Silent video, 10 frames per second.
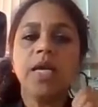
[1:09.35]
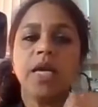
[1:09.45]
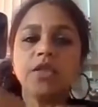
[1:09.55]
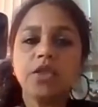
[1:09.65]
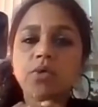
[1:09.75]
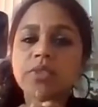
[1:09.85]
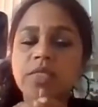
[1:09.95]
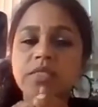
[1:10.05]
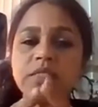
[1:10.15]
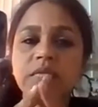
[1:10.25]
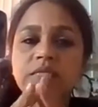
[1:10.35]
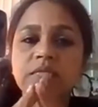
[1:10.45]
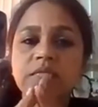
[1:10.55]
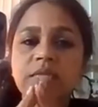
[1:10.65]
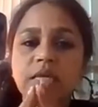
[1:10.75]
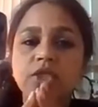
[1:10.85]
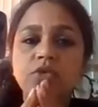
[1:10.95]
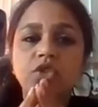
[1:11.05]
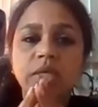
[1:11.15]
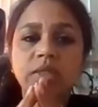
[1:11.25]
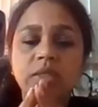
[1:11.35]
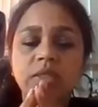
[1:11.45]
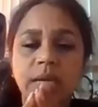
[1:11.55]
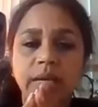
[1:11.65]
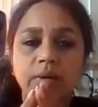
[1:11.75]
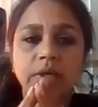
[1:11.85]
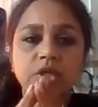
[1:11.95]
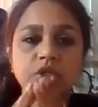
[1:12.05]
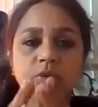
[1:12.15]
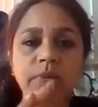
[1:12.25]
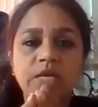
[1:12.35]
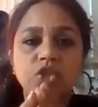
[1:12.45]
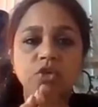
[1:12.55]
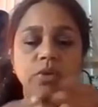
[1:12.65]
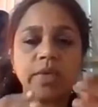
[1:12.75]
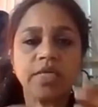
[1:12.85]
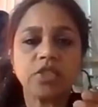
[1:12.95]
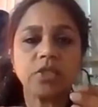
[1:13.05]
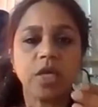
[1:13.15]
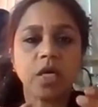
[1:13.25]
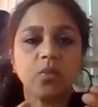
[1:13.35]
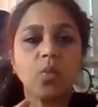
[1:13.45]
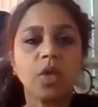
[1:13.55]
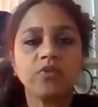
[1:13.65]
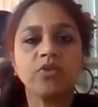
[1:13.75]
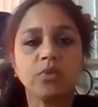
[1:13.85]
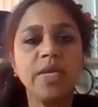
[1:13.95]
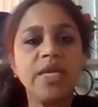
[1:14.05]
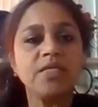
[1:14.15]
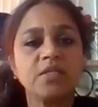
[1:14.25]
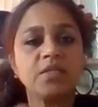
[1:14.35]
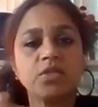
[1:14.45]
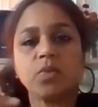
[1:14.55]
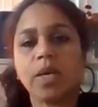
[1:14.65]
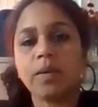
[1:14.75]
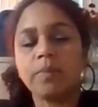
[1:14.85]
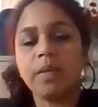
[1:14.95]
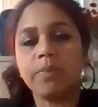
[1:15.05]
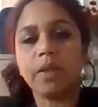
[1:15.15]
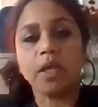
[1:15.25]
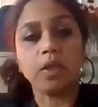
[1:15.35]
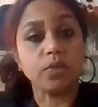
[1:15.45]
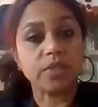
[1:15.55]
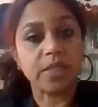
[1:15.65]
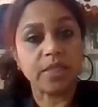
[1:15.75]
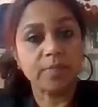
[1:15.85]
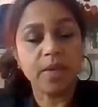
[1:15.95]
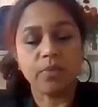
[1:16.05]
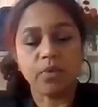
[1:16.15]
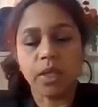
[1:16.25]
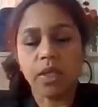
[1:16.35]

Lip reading: In those instances, they do check the thyroid to make sure it's not one of the reasons why people are losing their memory.